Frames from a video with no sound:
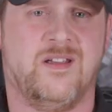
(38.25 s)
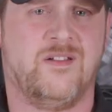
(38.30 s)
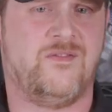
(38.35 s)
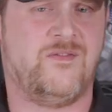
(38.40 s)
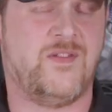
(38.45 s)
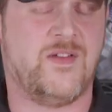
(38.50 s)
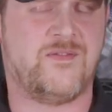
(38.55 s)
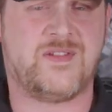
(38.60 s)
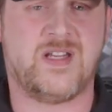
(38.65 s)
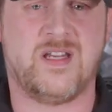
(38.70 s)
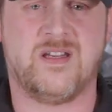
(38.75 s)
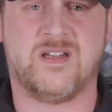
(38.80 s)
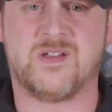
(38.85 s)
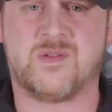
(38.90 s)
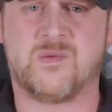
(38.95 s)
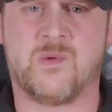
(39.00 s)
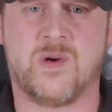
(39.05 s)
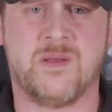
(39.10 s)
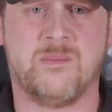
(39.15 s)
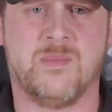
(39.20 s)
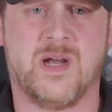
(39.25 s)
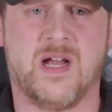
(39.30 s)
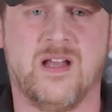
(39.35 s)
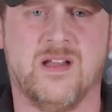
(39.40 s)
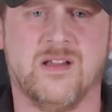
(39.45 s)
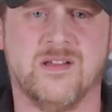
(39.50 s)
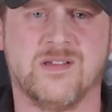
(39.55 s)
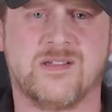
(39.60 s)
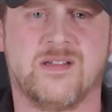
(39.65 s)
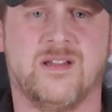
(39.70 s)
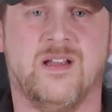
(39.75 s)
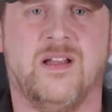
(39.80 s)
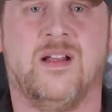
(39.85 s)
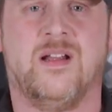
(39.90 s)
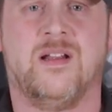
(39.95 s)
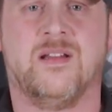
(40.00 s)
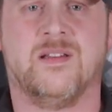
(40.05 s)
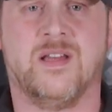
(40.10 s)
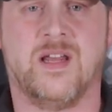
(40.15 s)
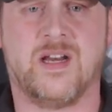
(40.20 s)
15 to 20 miles,
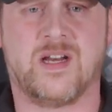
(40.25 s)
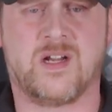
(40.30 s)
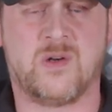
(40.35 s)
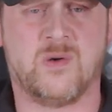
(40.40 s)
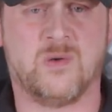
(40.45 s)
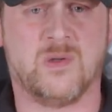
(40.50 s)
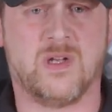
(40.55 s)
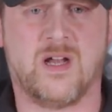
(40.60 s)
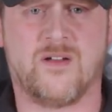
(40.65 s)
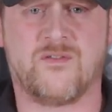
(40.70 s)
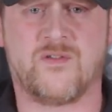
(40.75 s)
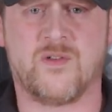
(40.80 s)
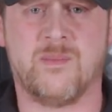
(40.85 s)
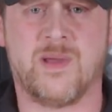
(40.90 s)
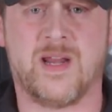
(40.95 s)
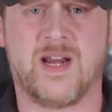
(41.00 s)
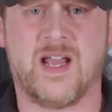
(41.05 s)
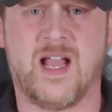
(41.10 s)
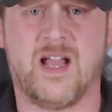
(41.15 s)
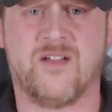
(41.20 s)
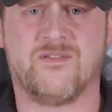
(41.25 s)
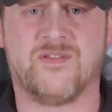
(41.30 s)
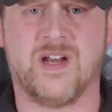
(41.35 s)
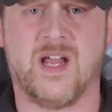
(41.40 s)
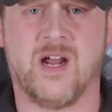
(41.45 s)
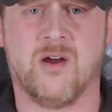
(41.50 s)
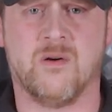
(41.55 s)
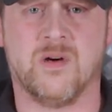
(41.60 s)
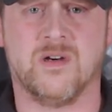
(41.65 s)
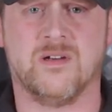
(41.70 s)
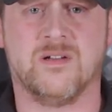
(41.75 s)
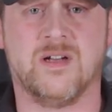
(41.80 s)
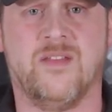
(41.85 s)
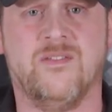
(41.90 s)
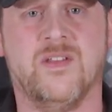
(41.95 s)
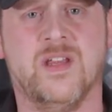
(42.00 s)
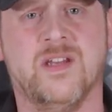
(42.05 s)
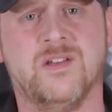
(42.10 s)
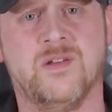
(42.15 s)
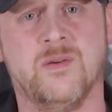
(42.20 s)
let it cool off for about a half an hour,
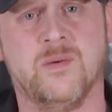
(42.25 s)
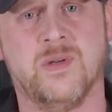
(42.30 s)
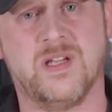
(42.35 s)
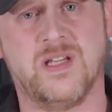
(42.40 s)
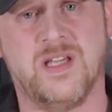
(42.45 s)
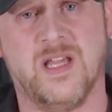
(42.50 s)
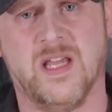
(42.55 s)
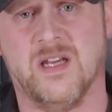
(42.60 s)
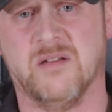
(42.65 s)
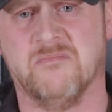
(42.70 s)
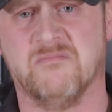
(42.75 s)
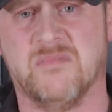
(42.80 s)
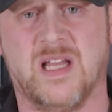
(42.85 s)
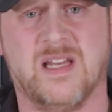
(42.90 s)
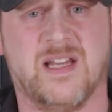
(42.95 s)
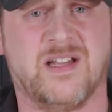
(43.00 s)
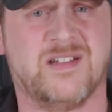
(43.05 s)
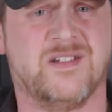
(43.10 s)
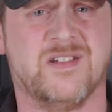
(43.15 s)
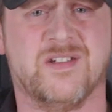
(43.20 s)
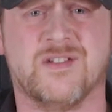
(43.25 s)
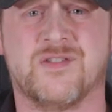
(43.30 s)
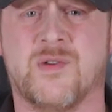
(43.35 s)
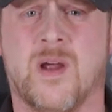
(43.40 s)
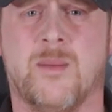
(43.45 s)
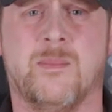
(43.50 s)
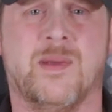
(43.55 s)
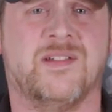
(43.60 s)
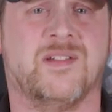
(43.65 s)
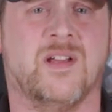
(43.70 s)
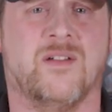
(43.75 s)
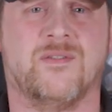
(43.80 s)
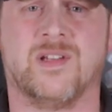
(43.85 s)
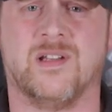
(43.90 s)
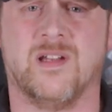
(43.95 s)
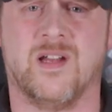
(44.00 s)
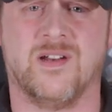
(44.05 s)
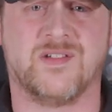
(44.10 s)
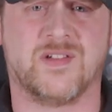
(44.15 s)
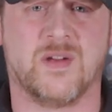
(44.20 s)
and then do it again. I like to just drive myself to
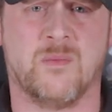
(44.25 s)
lunch